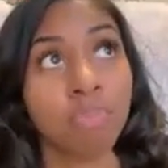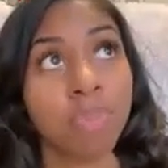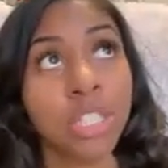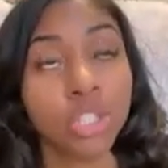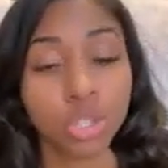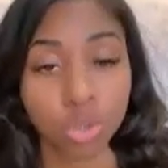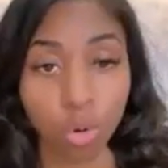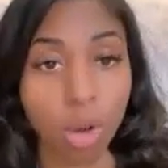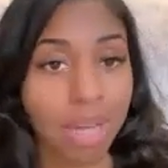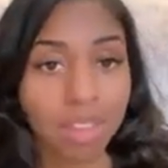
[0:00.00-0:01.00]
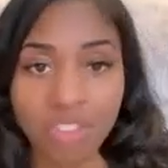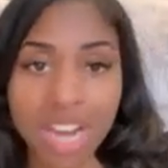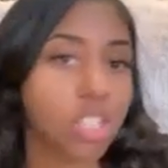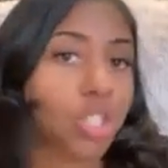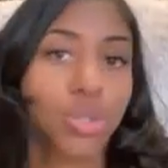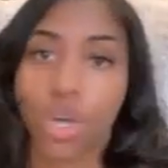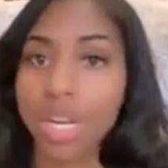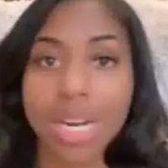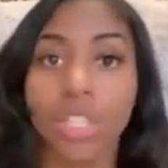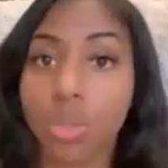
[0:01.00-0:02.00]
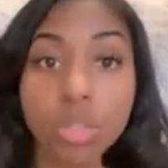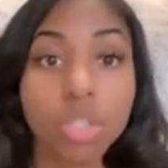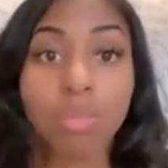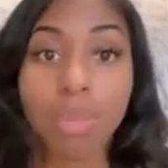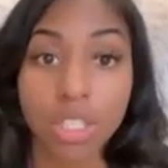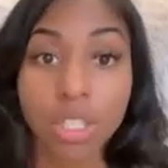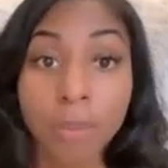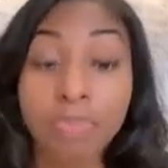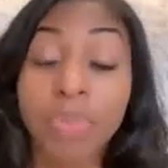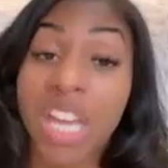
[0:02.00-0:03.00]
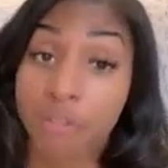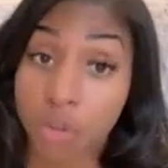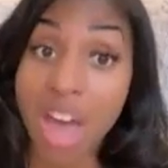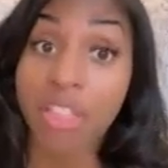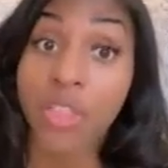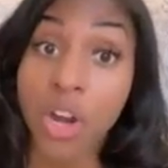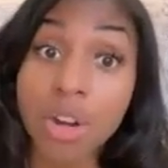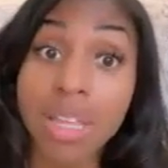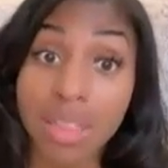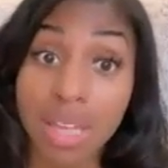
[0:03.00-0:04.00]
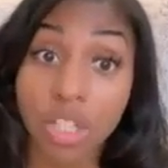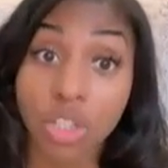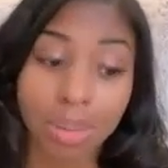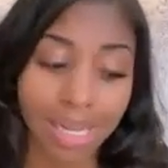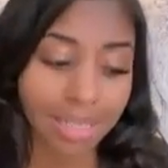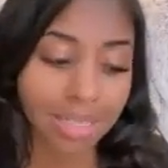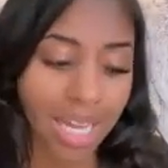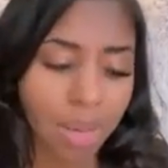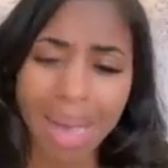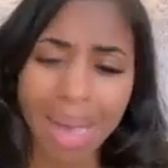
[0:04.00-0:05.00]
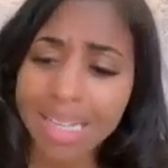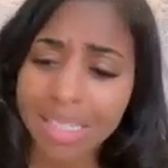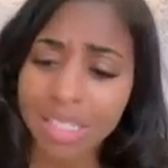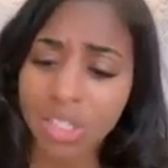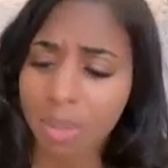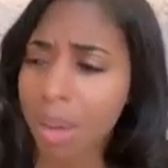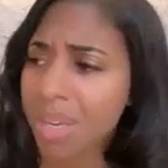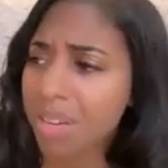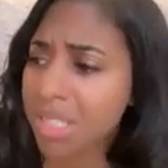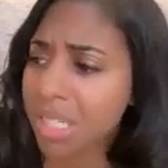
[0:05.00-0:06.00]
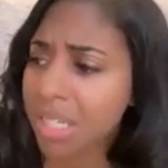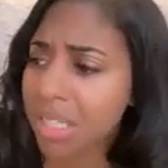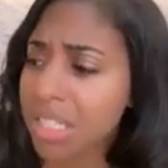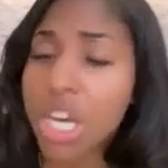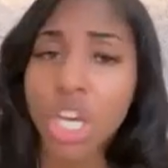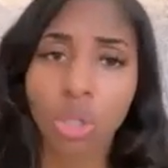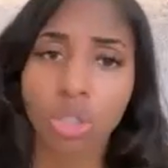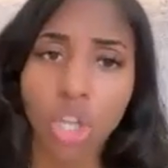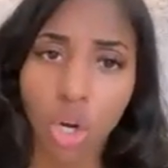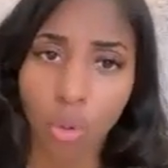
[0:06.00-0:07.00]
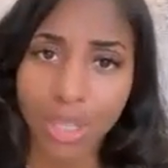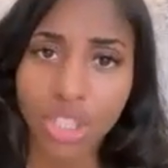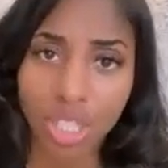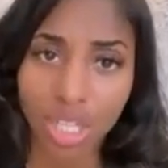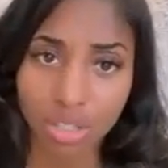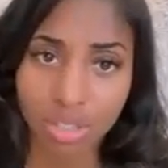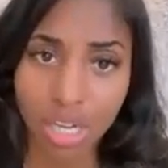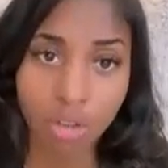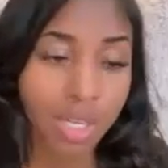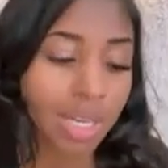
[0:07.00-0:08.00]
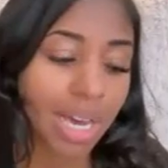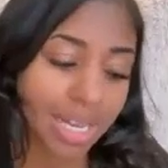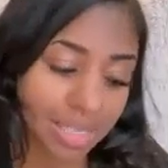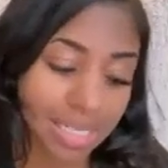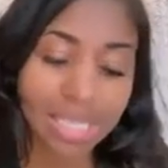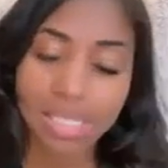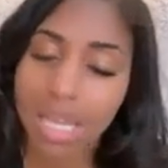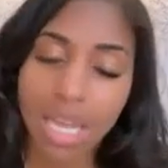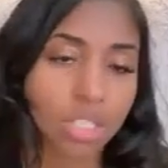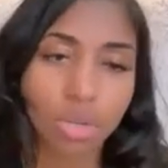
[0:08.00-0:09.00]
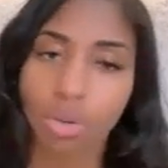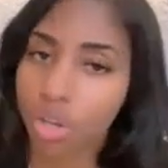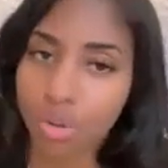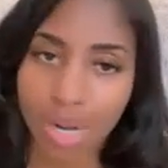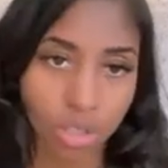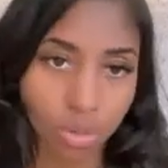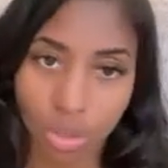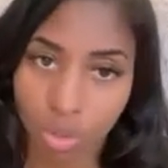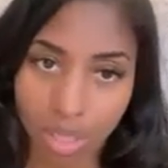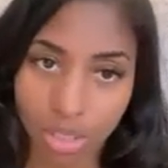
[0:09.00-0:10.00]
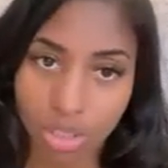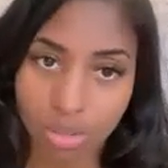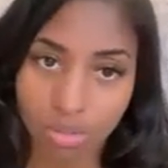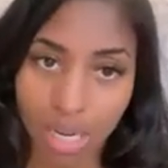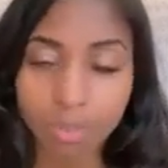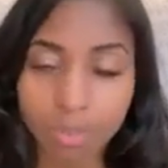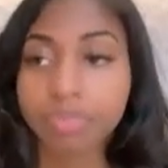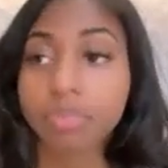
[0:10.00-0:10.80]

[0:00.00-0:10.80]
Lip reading: be sure about the fact that you know you're not doing too much. If you have 30 things, you'd be like, damn, am I being ridiculous? You start questioning yourself. 6 things, you know you're not doing too much, right?